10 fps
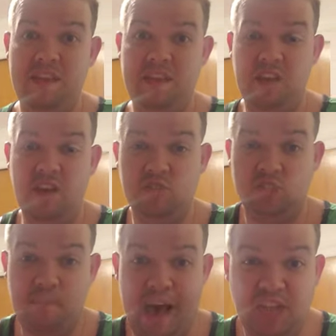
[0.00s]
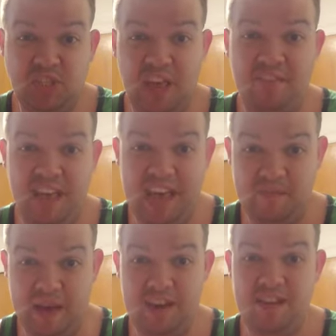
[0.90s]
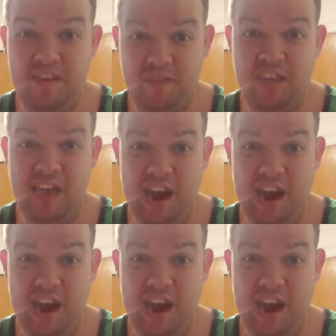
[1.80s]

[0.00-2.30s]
then go smash that like button if you think